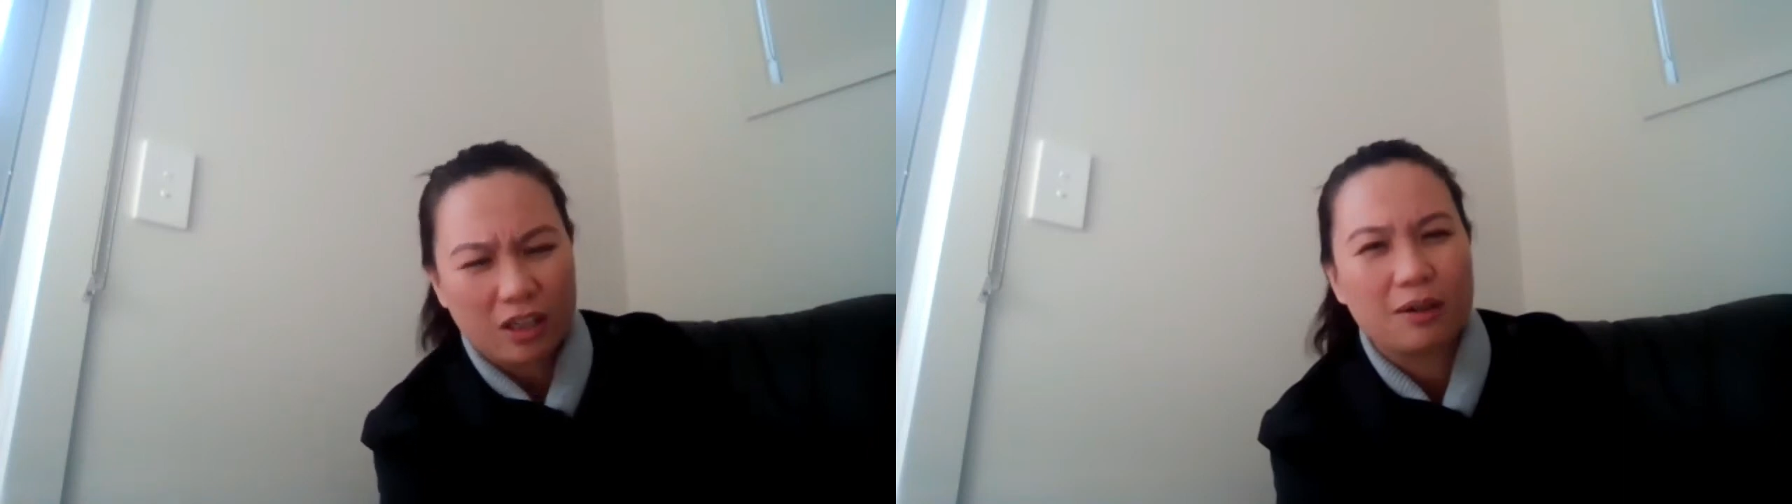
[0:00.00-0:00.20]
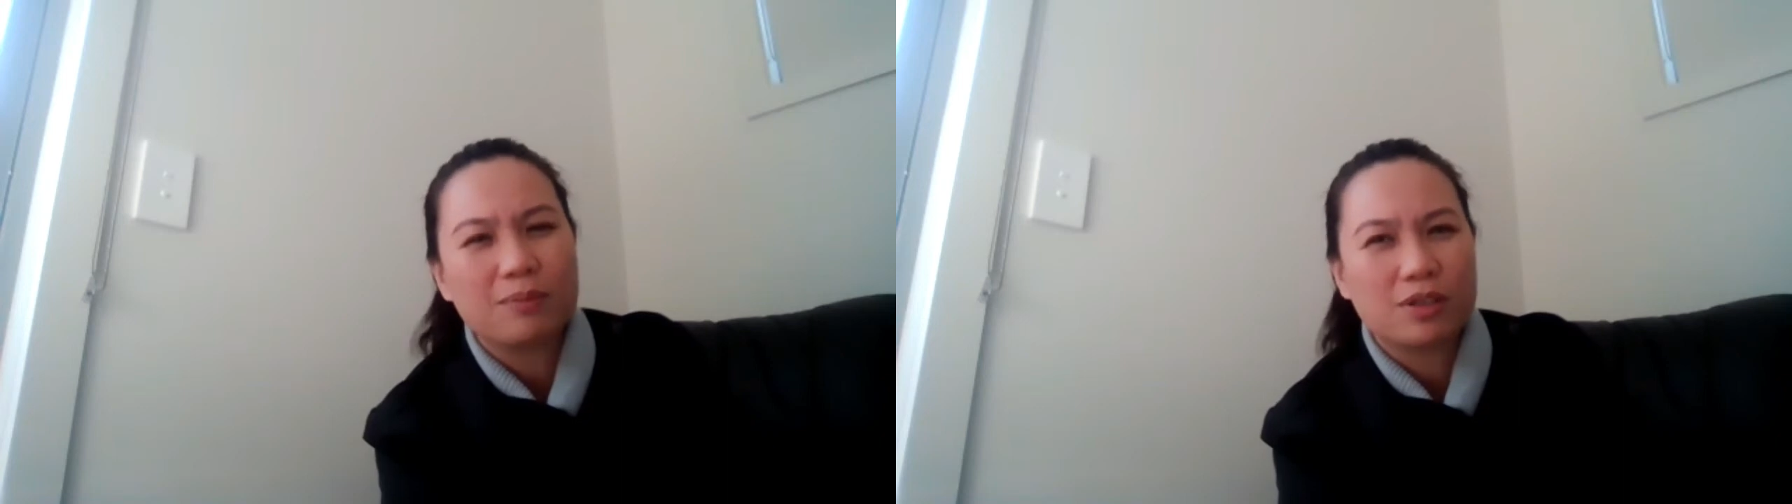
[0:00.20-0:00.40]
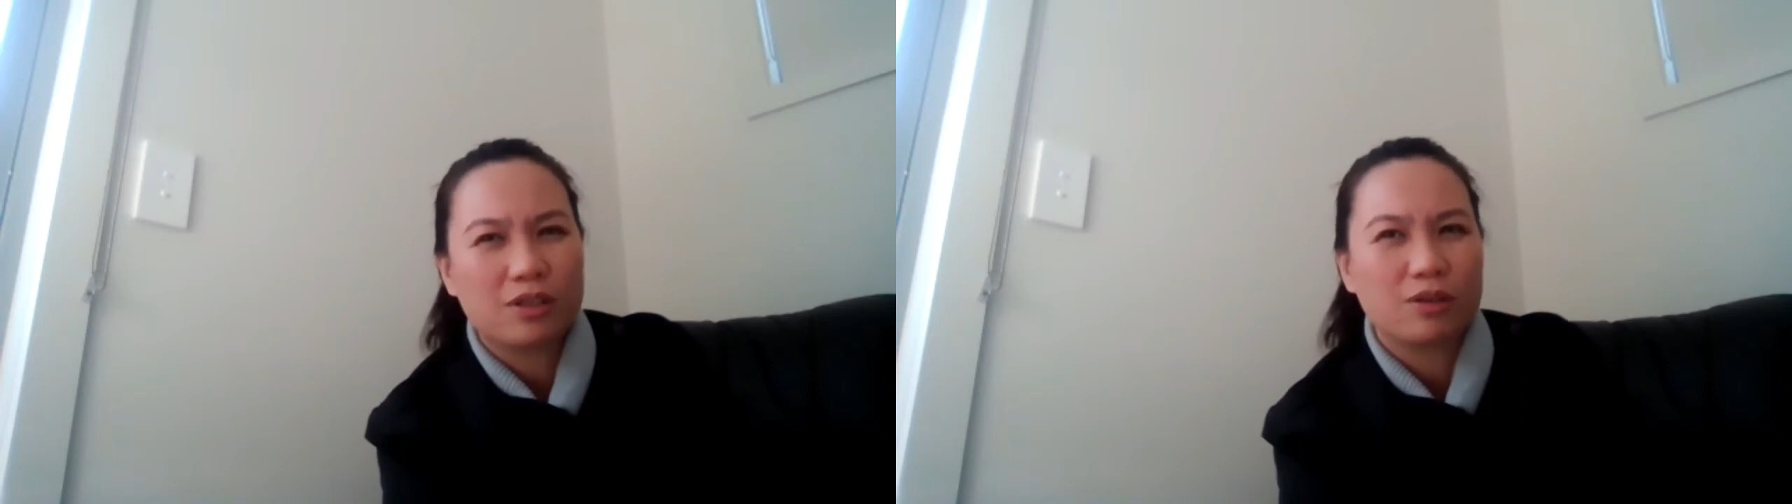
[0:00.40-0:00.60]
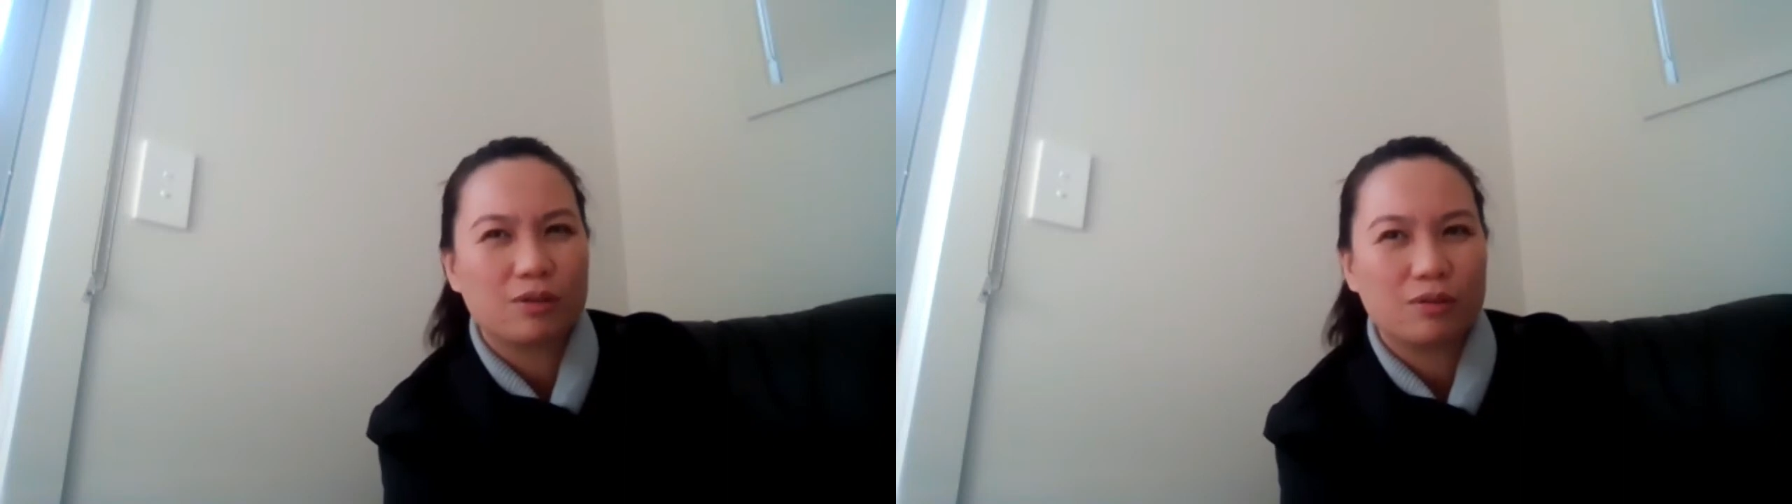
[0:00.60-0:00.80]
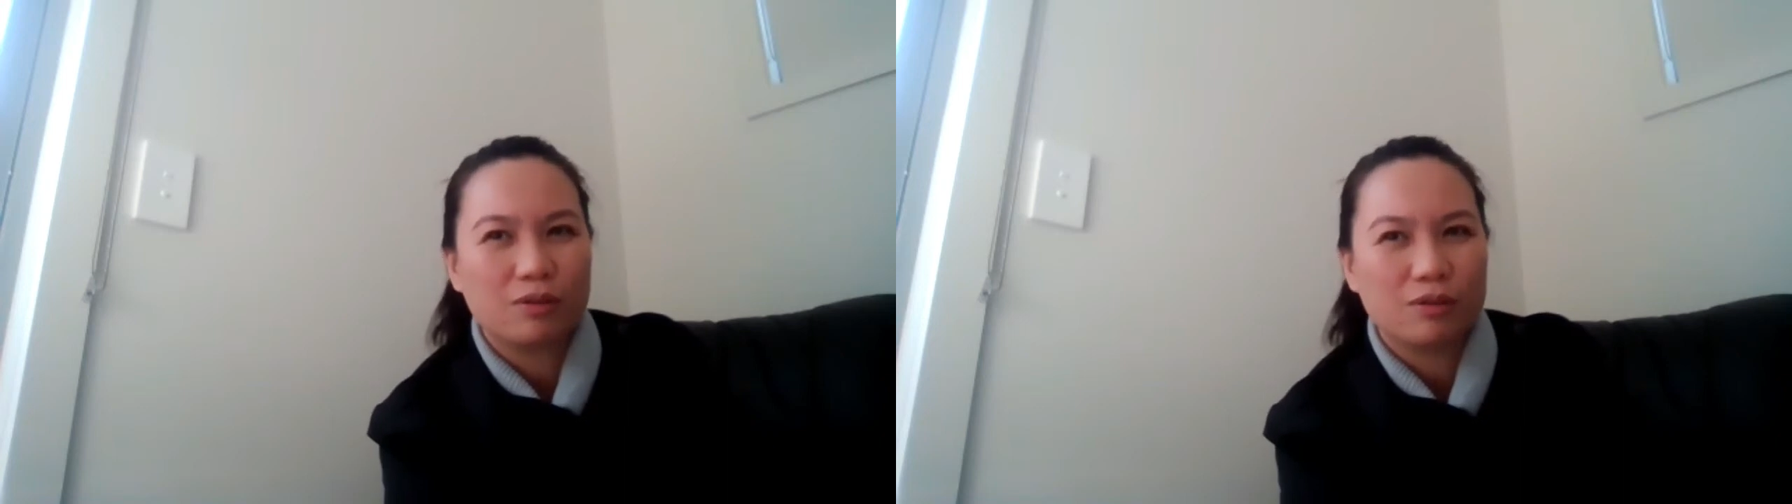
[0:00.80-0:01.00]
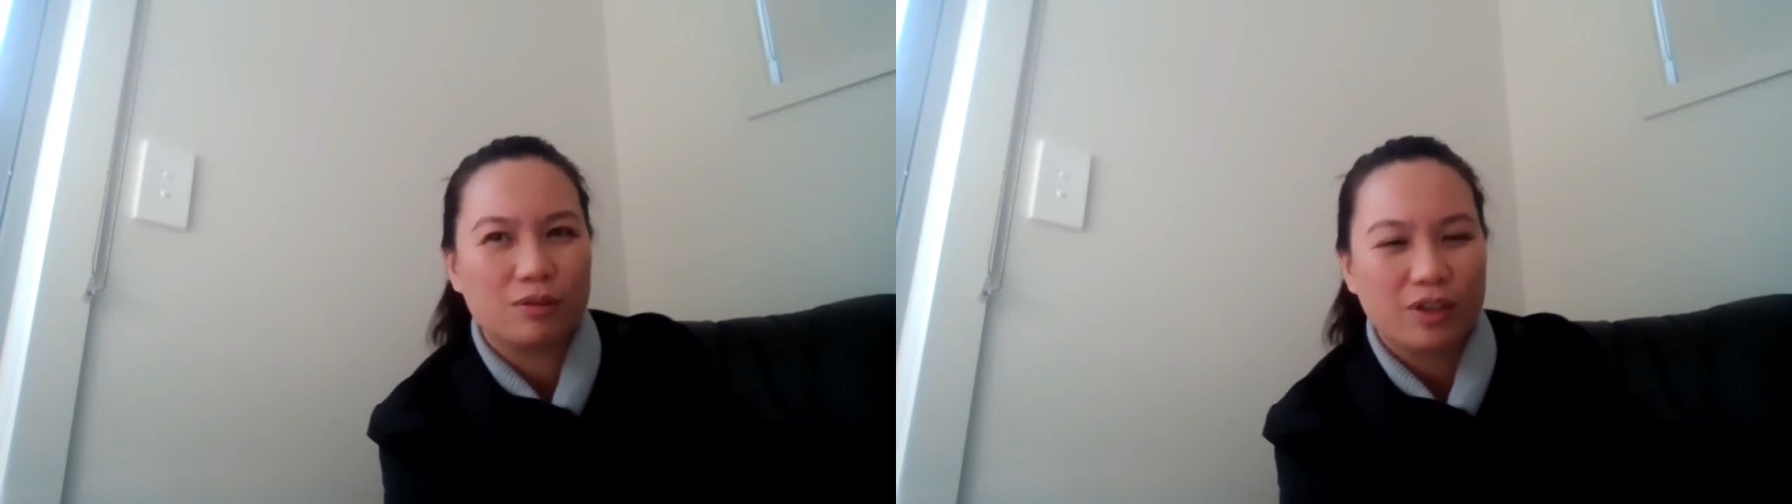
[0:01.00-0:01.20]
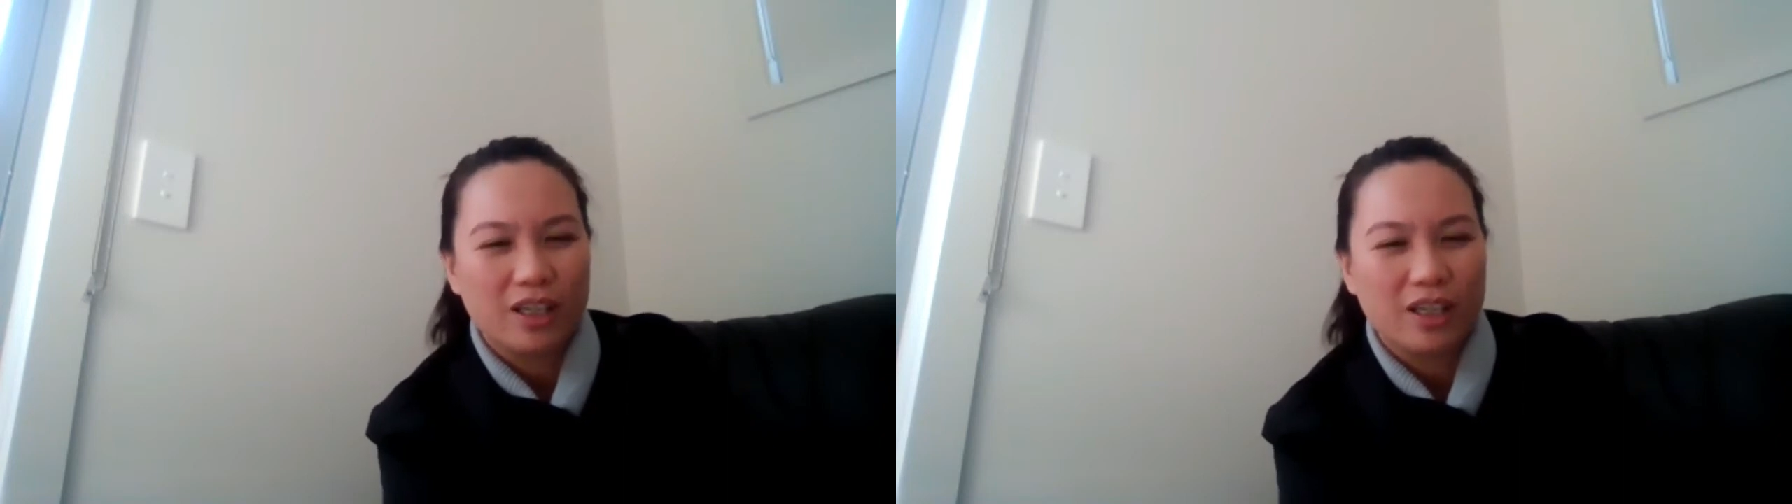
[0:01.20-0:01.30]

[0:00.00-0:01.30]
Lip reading: comes to